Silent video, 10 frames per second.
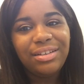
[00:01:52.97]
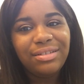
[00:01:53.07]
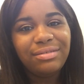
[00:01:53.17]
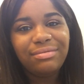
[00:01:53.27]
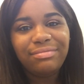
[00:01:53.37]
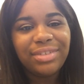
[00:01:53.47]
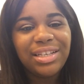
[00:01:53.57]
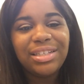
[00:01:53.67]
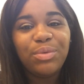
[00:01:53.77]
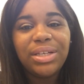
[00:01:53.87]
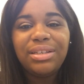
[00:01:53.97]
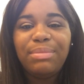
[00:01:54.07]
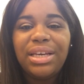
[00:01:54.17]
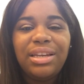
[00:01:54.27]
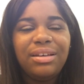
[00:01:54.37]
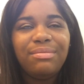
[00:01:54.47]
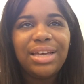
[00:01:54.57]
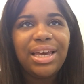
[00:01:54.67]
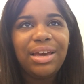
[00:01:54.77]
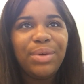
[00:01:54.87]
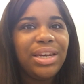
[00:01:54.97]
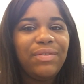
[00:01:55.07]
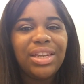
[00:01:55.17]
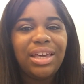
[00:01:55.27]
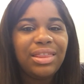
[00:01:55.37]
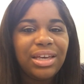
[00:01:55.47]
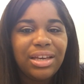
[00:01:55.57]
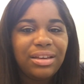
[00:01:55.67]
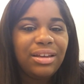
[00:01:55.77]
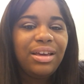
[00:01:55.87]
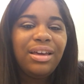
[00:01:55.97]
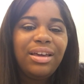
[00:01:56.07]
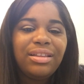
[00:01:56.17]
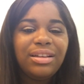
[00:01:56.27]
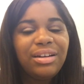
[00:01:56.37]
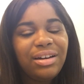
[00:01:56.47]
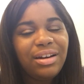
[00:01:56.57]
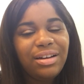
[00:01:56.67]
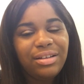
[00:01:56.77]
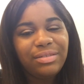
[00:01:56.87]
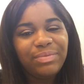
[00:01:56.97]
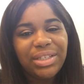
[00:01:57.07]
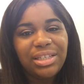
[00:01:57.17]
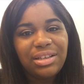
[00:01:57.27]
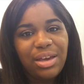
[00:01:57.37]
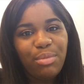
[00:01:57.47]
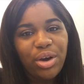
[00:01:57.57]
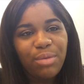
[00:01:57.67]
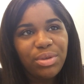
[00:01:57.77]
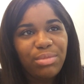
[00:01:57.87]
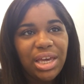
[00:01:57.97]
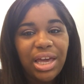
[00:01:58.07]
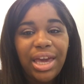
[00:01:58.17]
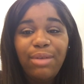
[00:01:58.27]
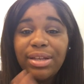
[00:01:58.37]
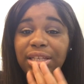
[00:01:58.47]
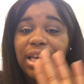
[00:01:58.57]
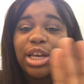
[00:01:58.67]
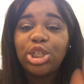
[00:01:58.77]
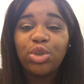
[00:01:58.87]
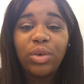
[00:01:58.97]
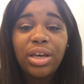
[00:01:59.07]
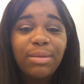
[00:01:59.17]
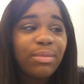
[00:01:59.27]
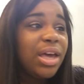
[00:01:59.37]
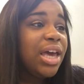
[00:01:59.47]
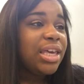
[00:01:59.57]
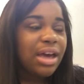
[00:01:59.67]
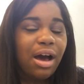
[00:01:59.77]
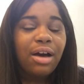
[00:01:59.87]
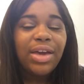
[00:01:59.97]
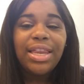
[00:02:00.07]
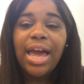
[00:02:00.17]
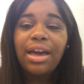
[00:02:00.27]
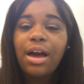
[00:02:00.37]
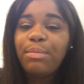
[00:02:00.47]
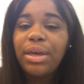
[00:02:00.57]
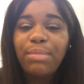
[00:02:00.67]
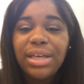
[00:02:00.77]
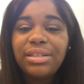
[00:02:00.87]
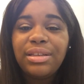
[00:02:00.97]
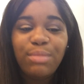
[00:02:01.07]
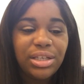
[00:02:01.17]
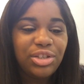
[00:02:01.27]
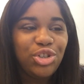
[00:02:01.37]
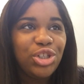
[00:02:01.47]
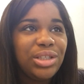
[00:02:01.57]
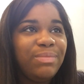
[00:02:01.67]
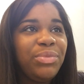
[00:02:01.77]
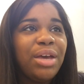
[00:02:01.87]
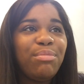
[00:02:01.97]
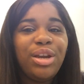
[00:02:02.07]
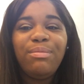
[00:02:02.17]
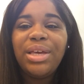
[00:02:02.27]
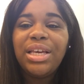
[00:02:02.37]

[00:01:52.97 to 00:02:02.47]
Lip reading: You know, because it wasn't a big deal. I'm like, it wasn't even like that. Da, da, da, da. And so he broke up with me. Like, he went to the extreme, y'all. He like copy and pasted the messages, put them in